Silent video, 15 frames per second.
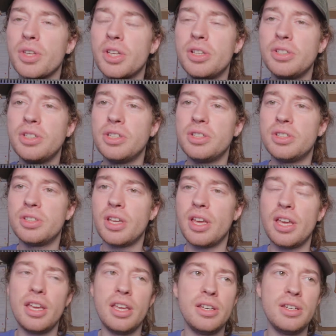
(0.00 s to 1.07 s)
because it's
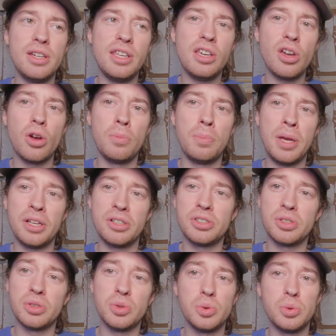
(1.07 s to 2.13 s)
a
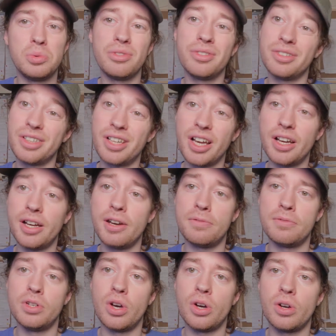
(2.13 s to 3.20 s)
NeoPixel kind of
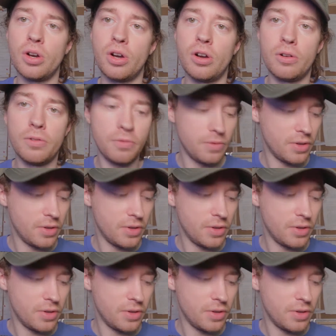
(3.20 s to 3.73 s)
knockoff,